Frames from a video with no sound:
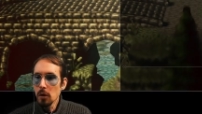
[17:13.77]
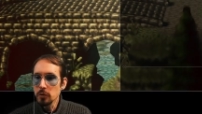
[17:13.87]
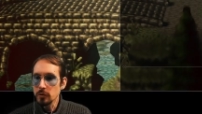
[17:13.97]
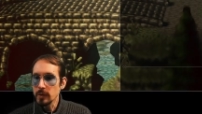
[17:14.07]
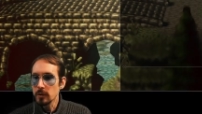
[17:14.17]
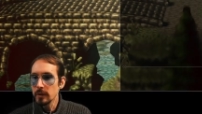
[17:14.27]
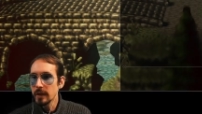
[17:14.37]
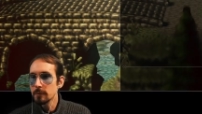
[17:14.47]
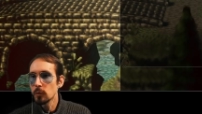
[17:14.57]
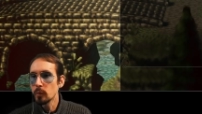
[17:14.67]
Oh, so we can
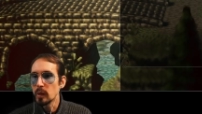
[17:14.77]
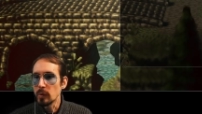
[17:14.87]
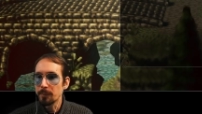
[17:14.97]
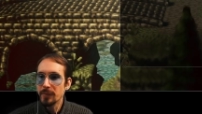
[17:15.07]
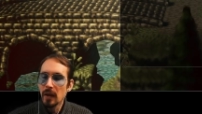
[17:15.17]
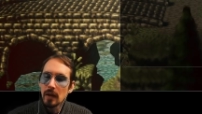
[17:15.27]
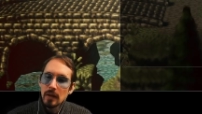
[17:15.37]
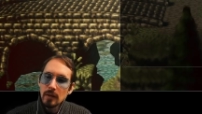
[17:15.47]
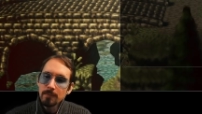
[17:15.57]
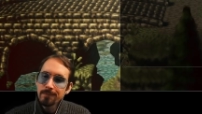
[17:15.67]
only have four people.
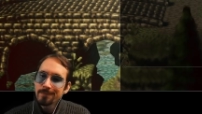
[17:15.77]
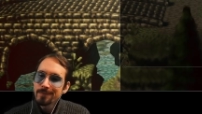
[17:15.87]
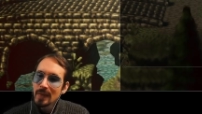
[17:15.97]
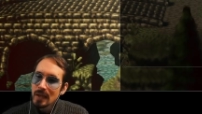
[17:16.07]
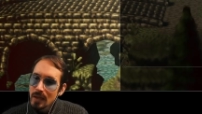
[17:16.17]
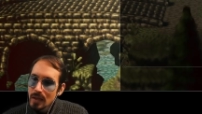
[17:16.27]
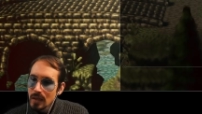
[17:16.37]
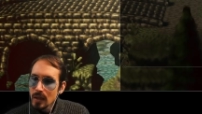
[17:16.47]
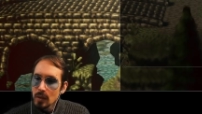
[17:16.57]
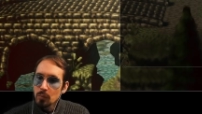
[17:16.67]
Um,
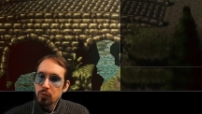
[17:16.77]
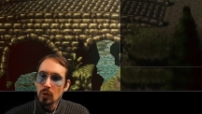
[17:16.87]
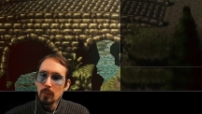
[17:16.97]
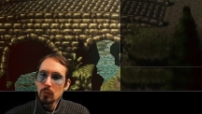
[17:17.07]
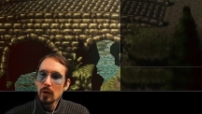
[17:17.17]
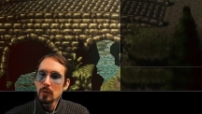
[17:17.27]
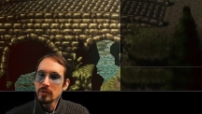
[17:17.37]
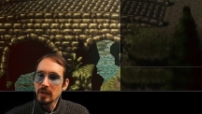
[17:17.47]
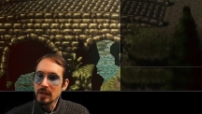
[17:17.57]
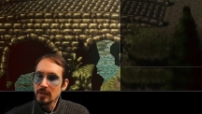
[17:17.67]

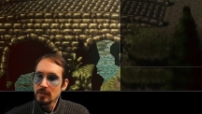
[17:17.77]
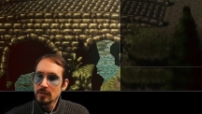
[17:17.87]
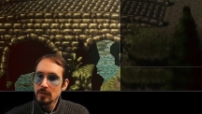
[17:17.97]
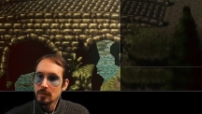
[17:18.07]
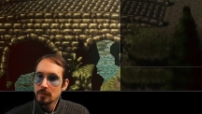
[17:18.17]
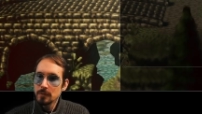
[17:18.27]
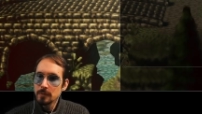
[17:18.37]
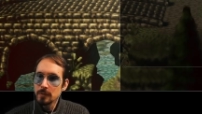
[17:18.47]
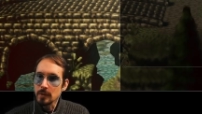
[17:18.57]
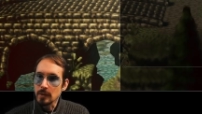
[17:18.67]
Primrose is
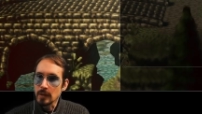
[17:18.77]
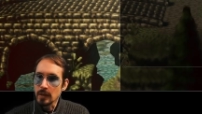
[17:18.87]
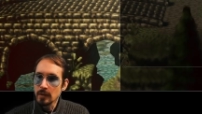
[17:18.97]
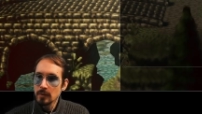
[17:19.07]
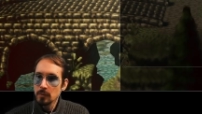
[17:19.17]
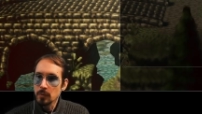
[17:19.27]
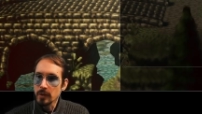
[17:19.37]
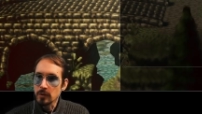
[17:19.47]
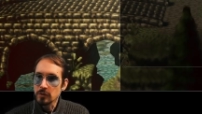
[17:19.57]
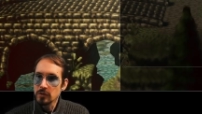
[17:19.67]
fun.
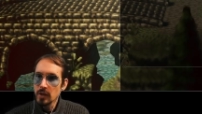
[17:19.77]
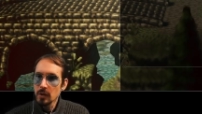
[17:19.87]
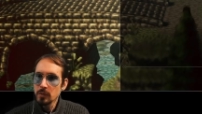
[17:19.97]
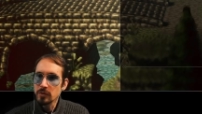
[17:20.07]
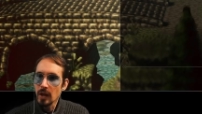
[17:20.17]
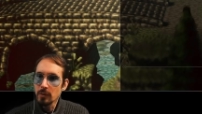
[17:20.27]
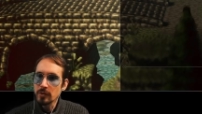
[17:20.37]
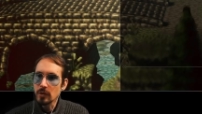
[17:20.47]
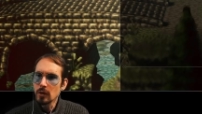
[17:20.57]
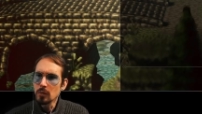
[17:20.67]
We are stuck with
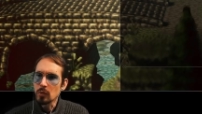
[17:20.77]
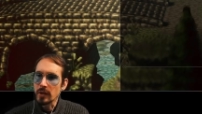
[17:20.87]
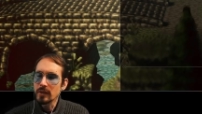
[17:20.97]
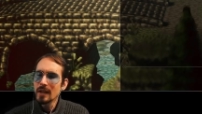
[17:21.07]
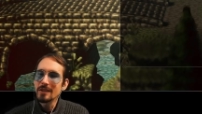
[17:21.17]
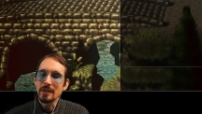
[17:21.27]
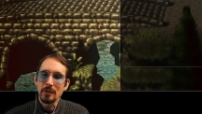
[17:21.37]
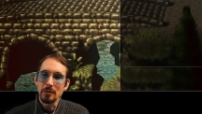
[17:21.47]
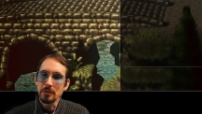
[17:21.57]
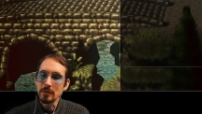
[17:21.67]
Cyrus and Olberic. That's
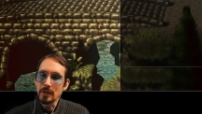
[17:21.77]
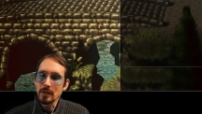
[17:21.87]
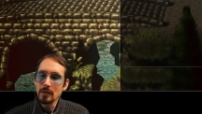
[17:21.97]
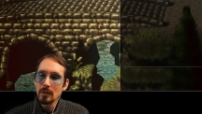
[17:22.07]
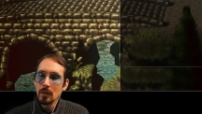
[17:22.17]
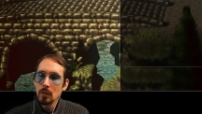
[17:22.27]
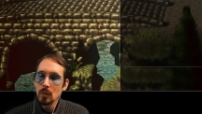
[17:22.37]
interesting.